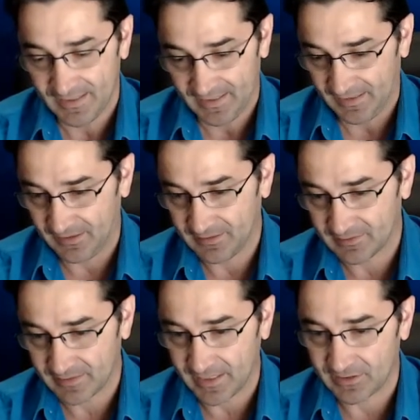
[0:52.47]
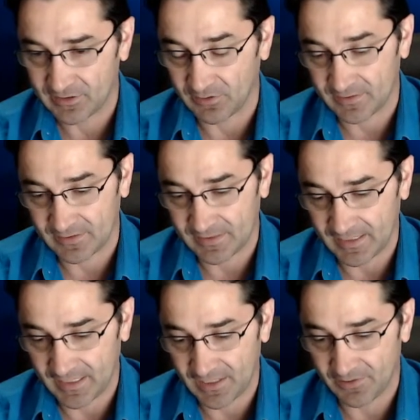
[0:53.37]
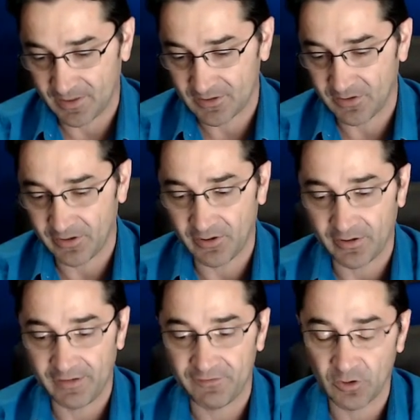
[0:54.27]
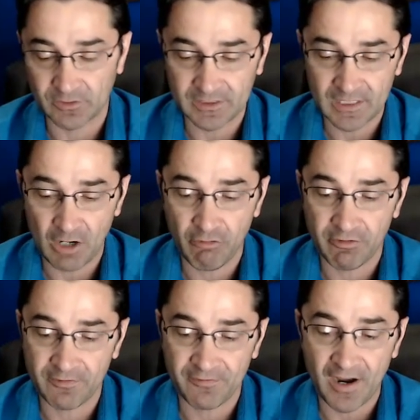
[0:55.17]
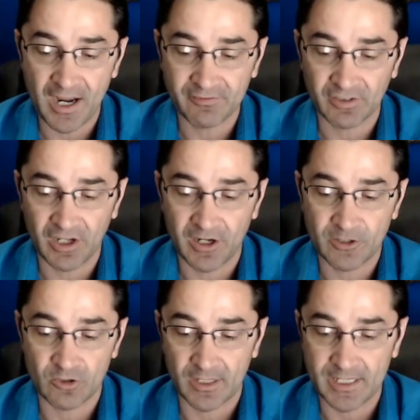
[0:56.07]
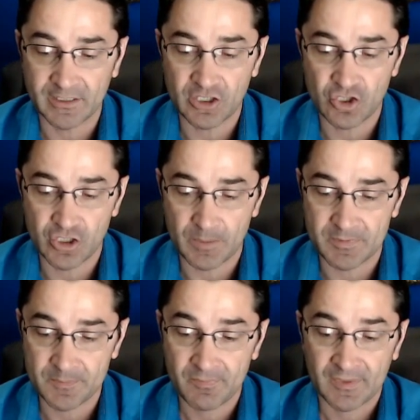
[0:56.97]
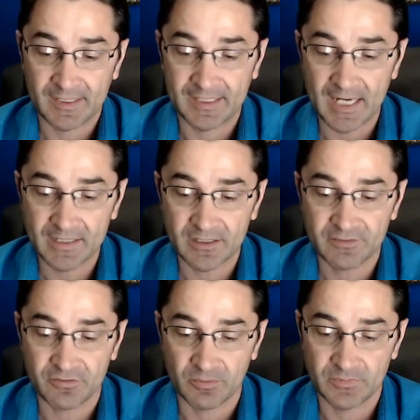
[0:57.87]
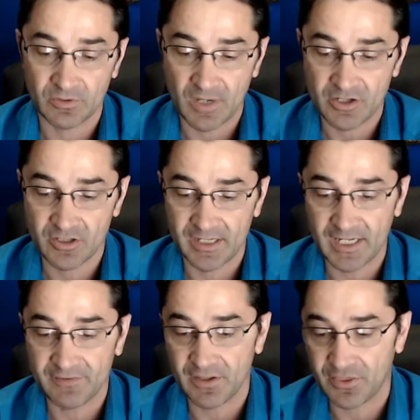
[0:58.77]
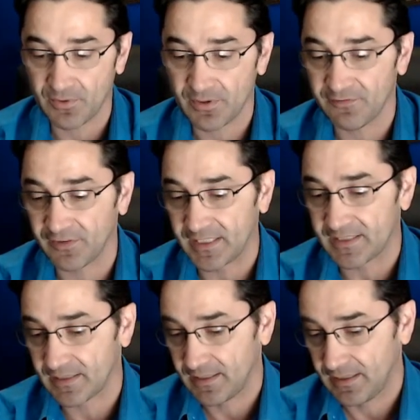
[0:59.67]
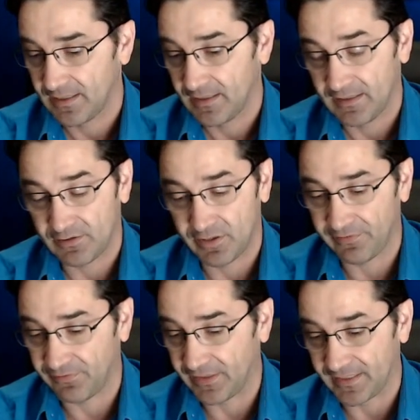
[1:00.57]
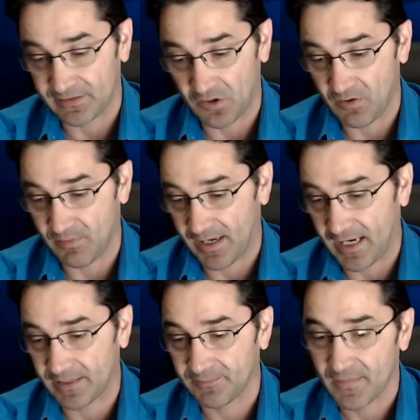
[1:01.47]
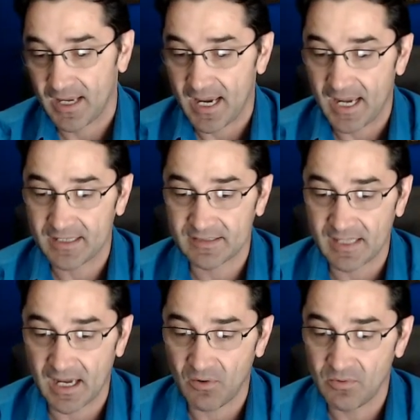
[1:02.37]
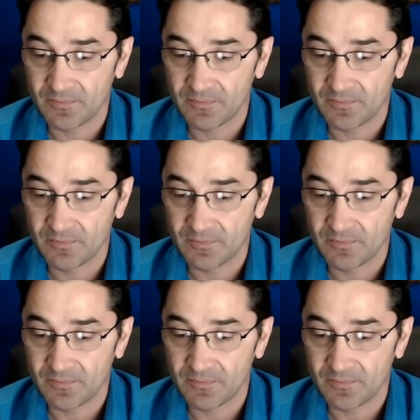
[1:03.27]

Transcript: All right, so see here what's going on. A flotilla of five large landing ships gathered from the Russian Navy, three fleets, oh my god, has now